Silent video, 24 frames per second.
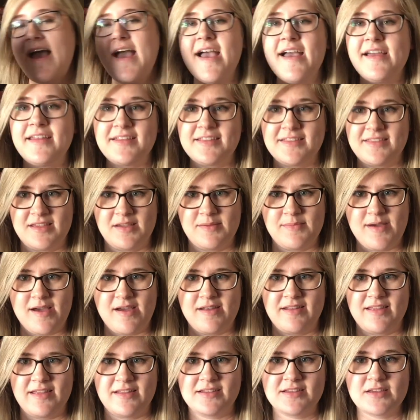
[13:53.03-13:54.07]
anything
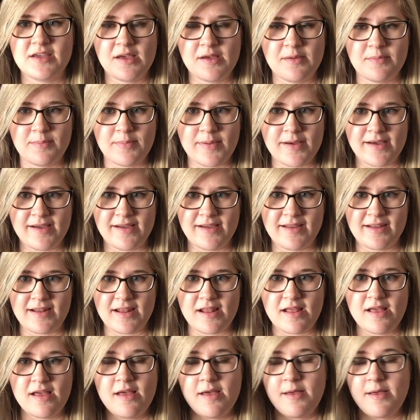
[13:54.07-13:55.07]
about it, but